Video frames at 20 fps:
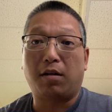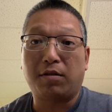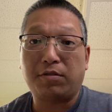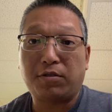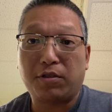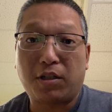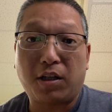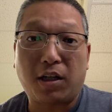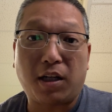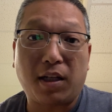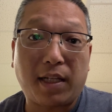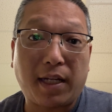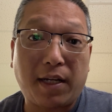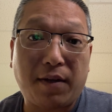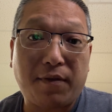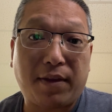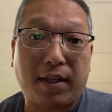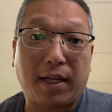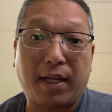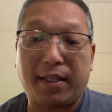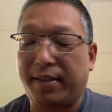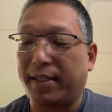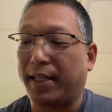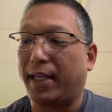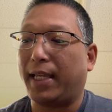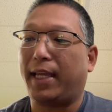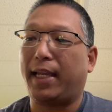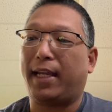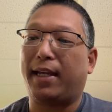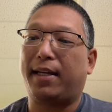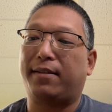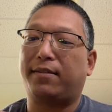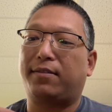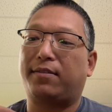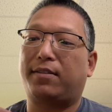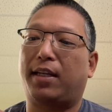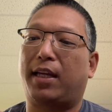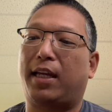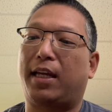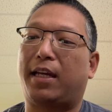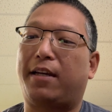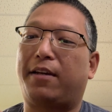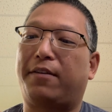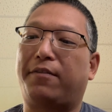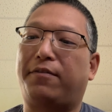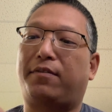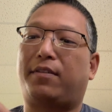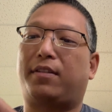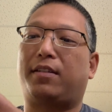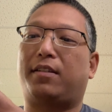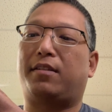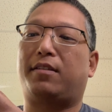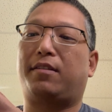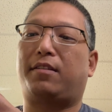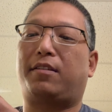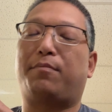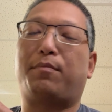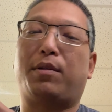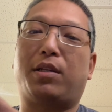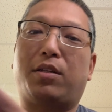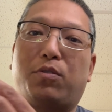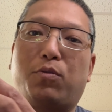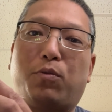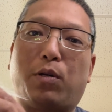also call out that the hands have the metal